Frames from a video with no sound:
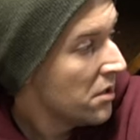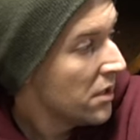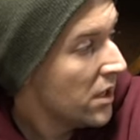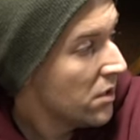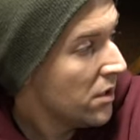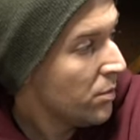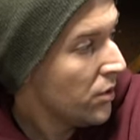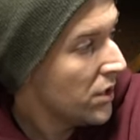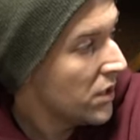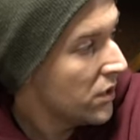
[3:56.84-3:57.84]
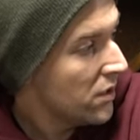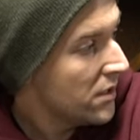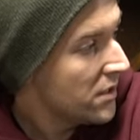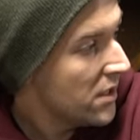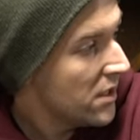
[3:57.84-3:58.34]
they look pretty good
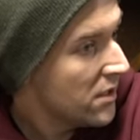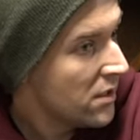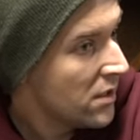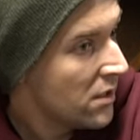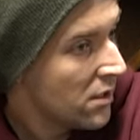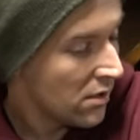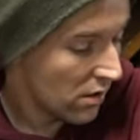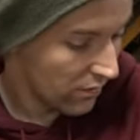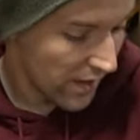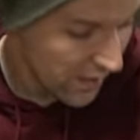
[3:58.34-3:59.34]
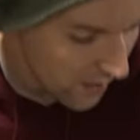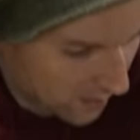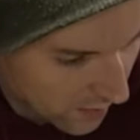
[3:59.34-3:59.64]
as is already.